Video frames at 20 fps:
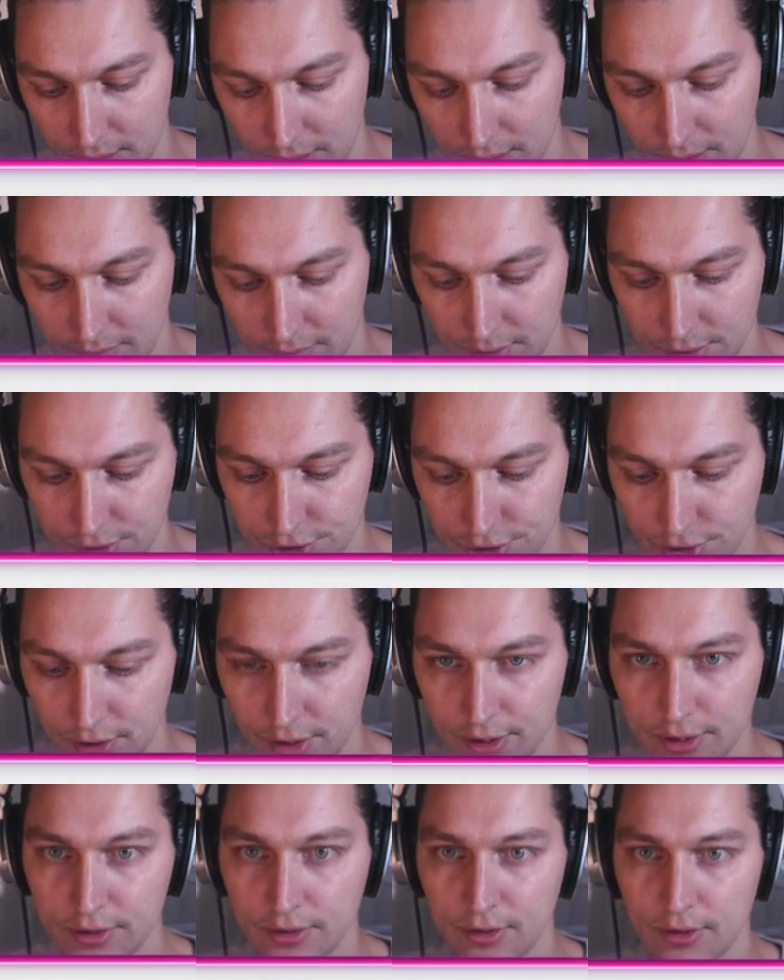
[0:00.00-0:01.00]
If we
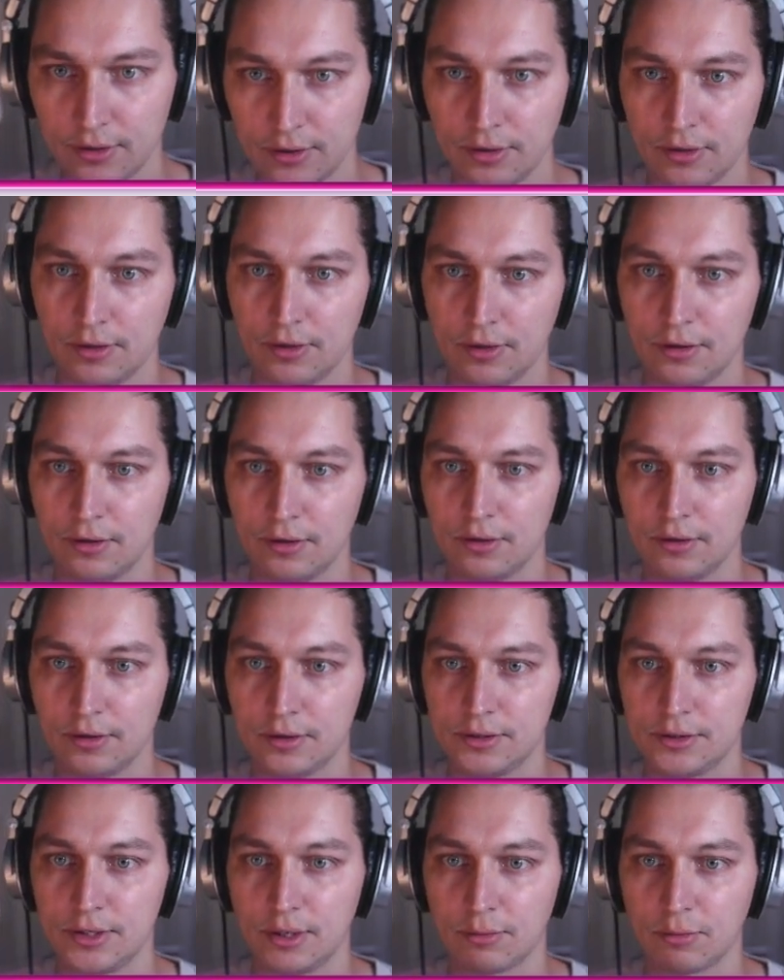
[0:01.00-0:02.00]
join
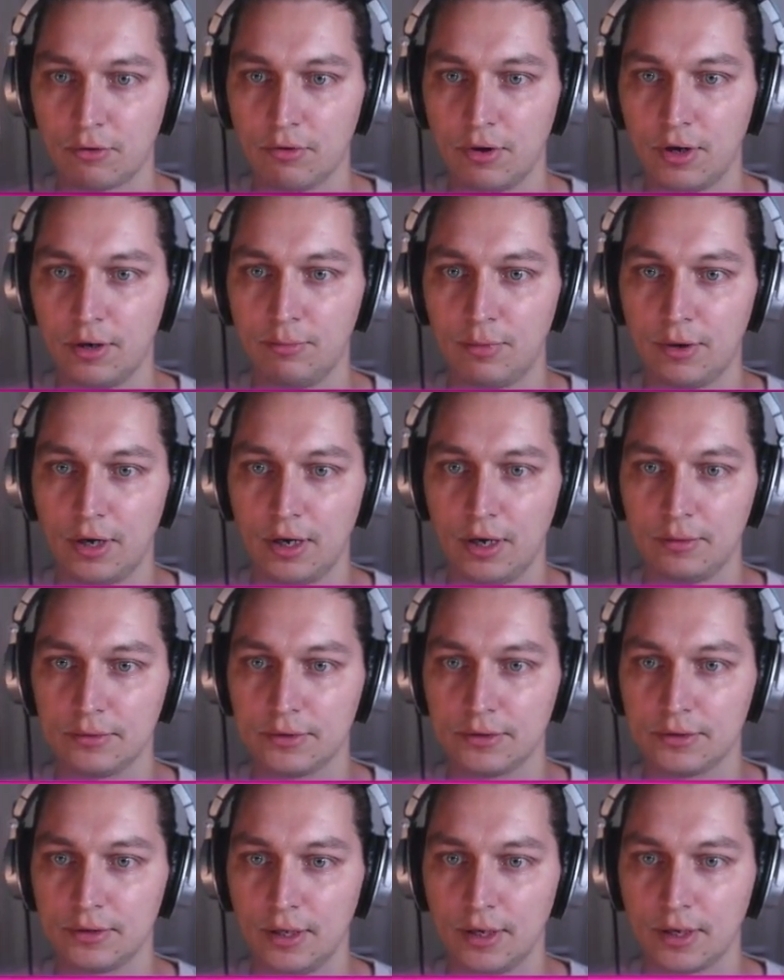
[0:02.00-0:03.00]
some query
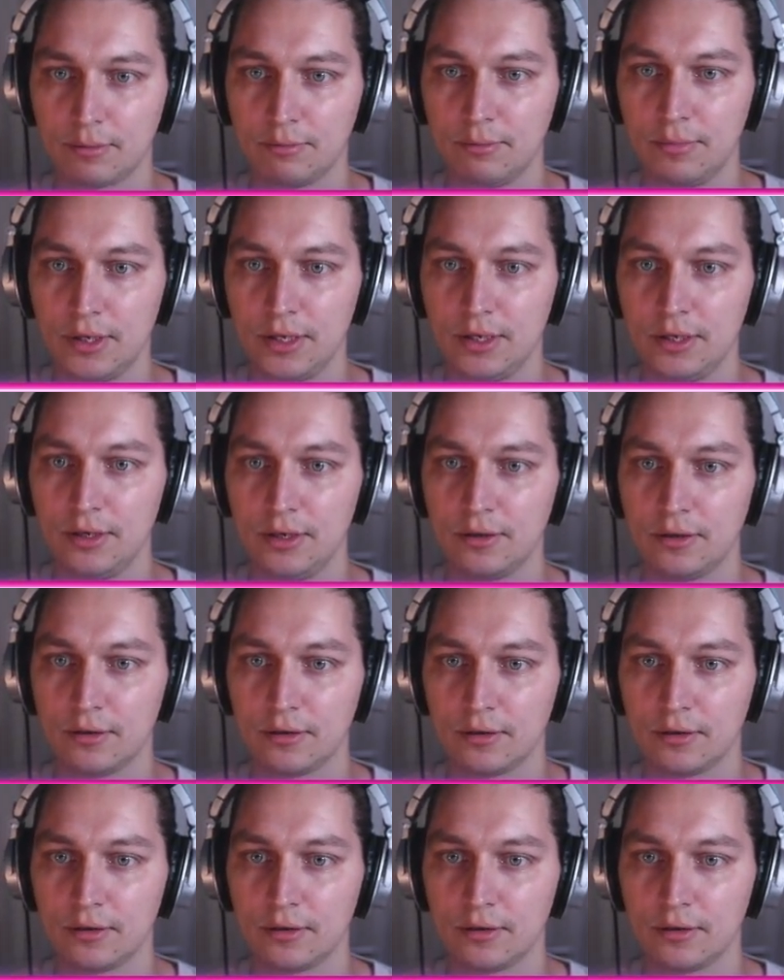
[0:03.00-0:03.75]
params like b,